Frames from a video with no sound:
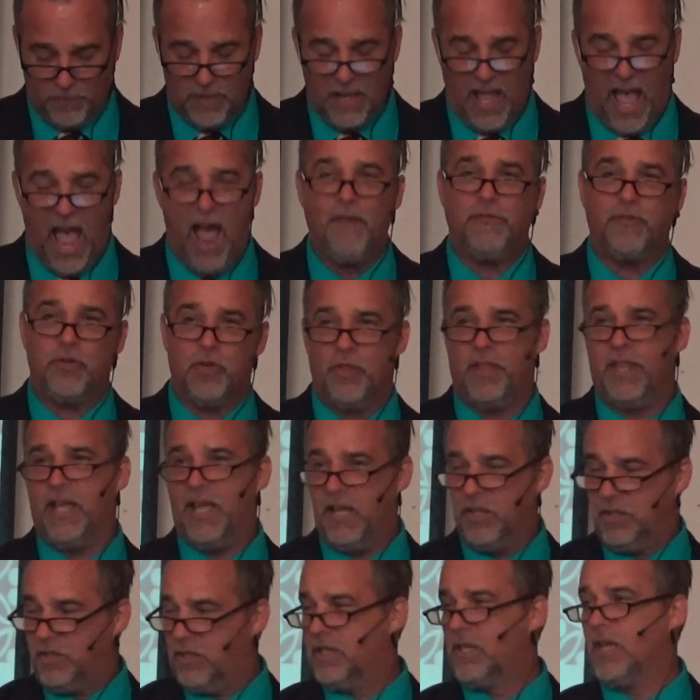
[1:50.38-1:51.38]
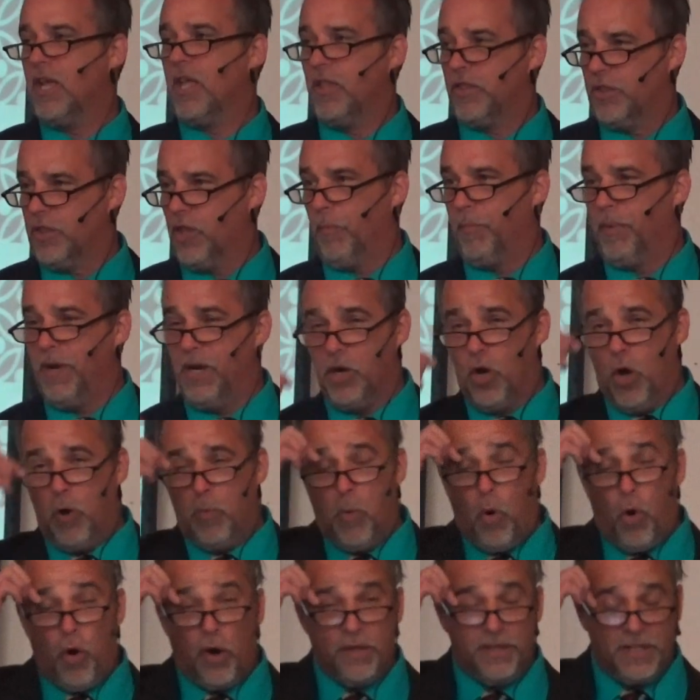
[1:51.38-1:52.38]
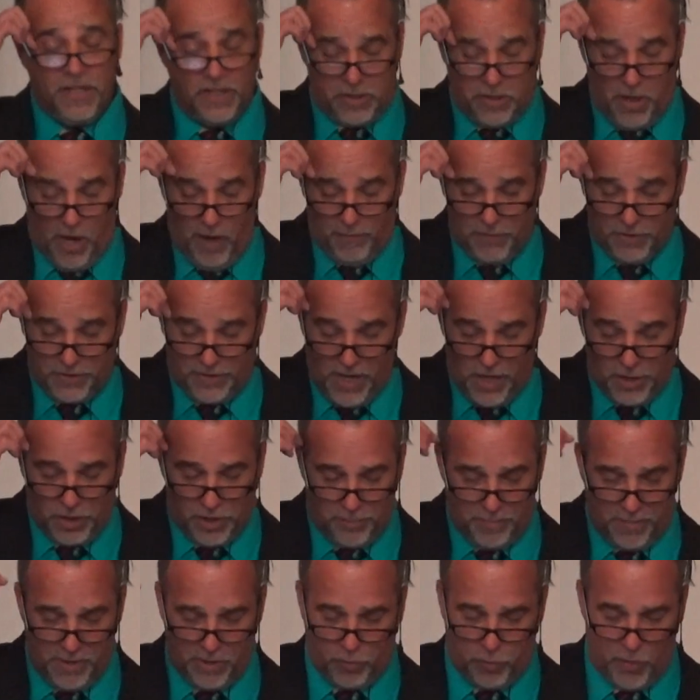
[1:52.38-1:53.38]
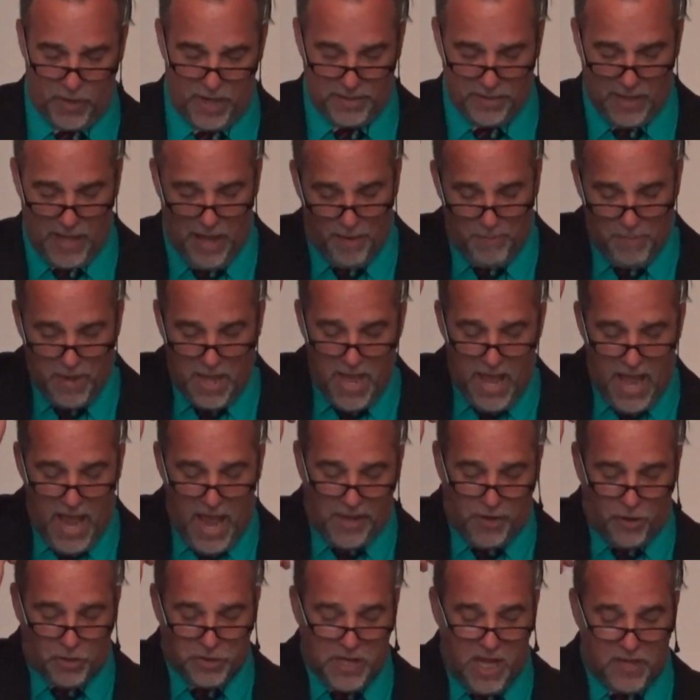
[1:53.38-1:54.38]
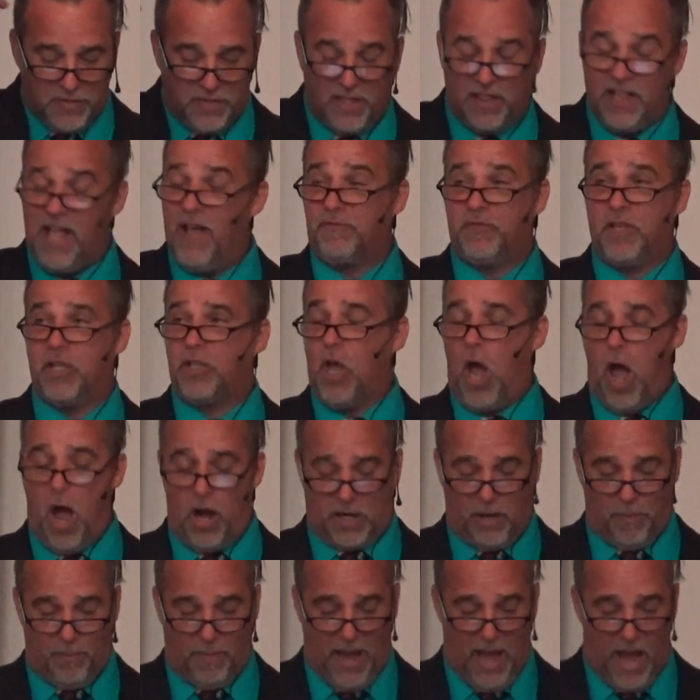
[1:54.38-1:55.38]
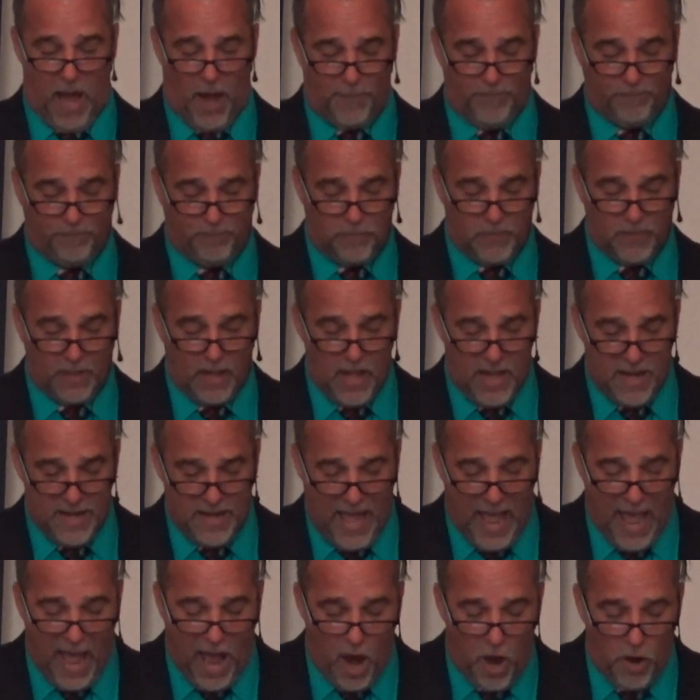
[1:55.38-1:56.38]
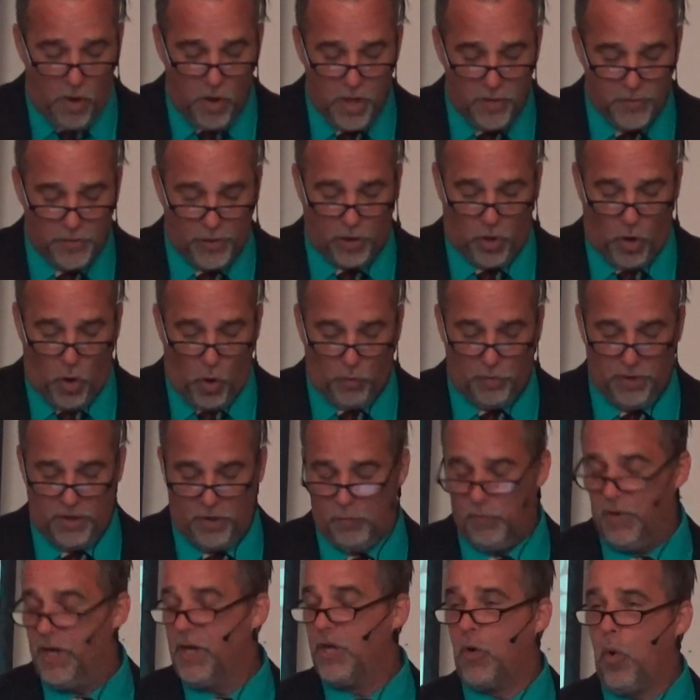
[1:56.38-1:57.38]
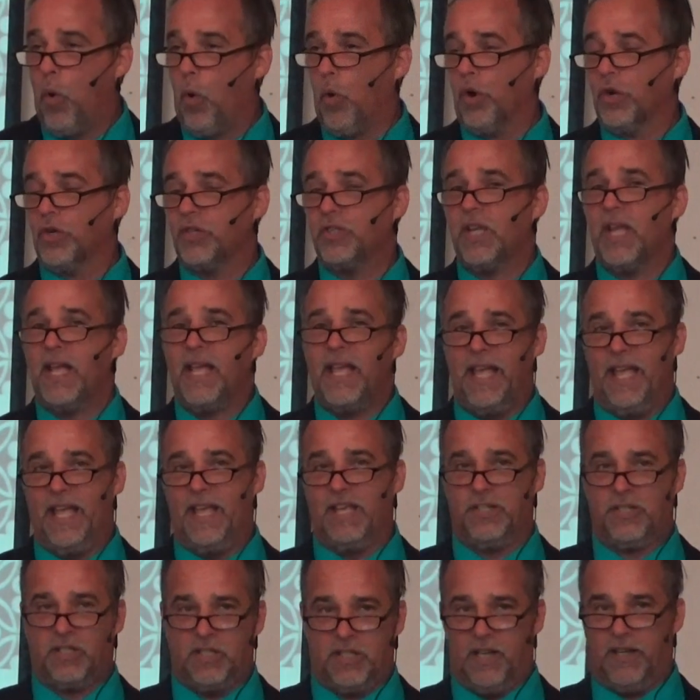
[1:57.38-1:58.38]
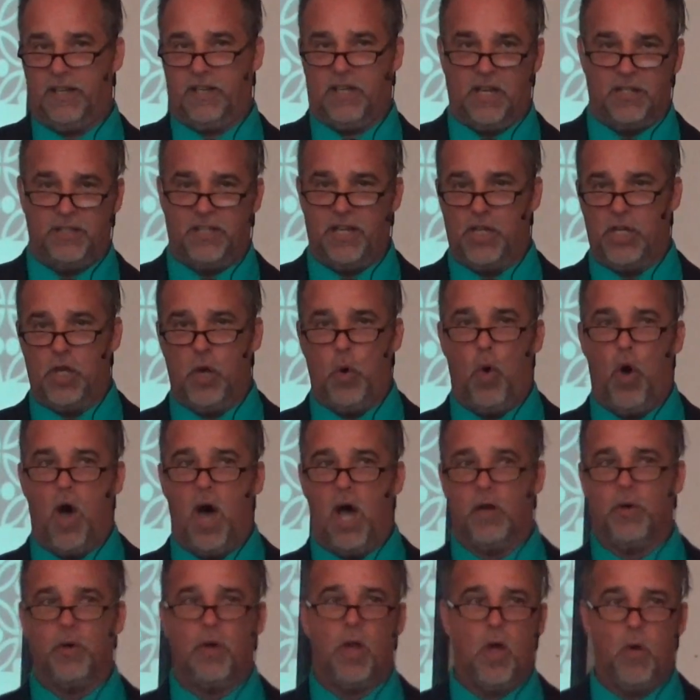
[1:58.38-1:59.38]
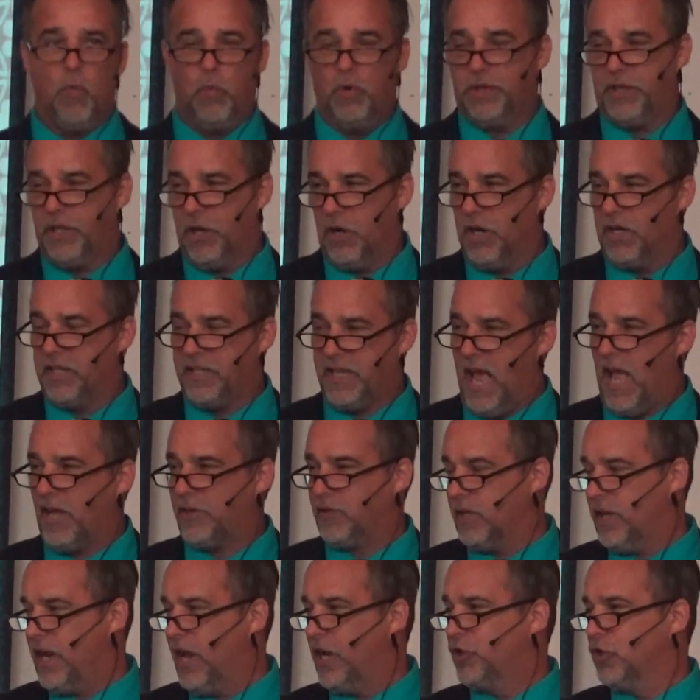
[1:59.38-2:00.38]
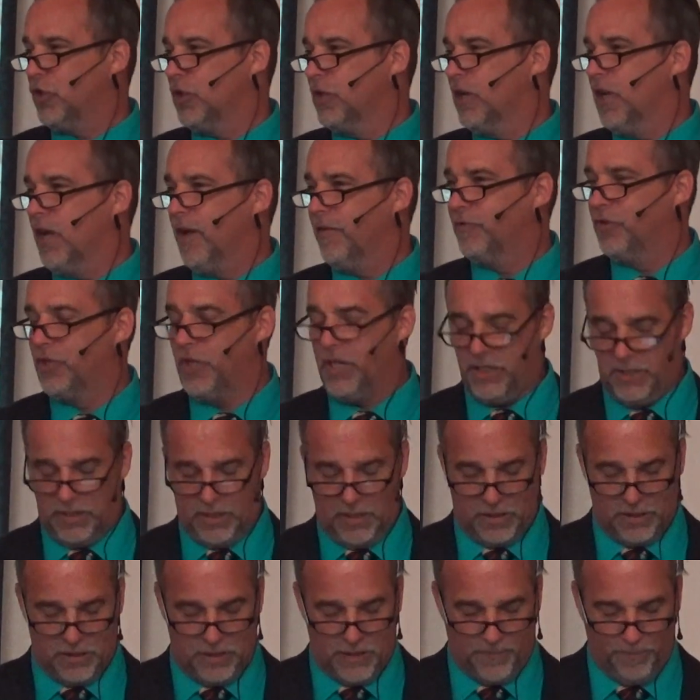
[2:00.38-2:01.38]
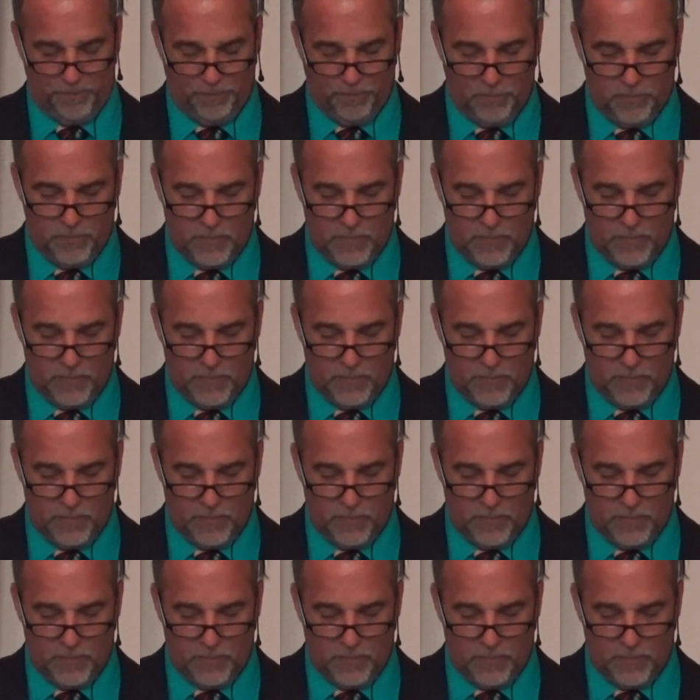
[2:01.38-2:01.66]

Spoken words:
After this, there'll be no more of this conversation between them, and there's nothing left to talk about. Now, their only recourse is to continue on with their assassination of Jesus.